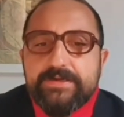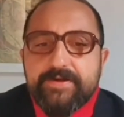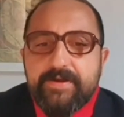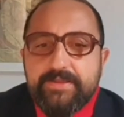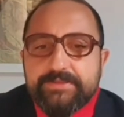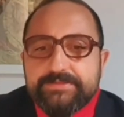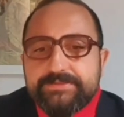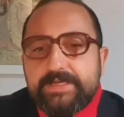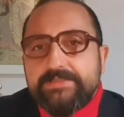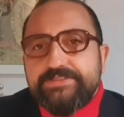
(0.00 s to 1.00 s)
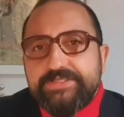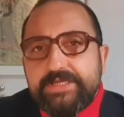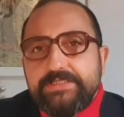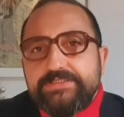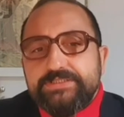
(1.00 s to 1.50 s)
greater than
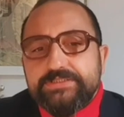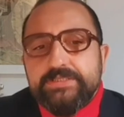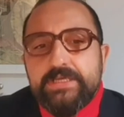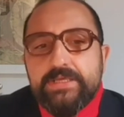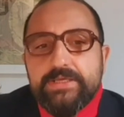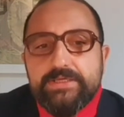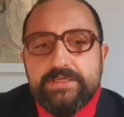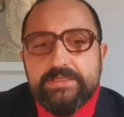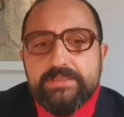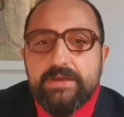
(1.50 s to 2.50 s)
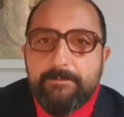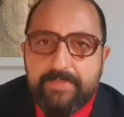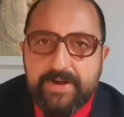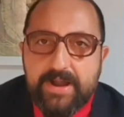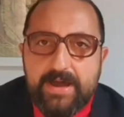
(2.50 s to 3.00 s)
changes in
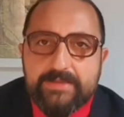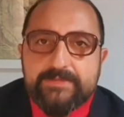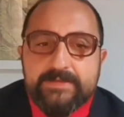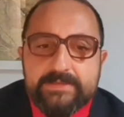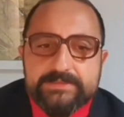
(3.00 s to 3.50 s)
price.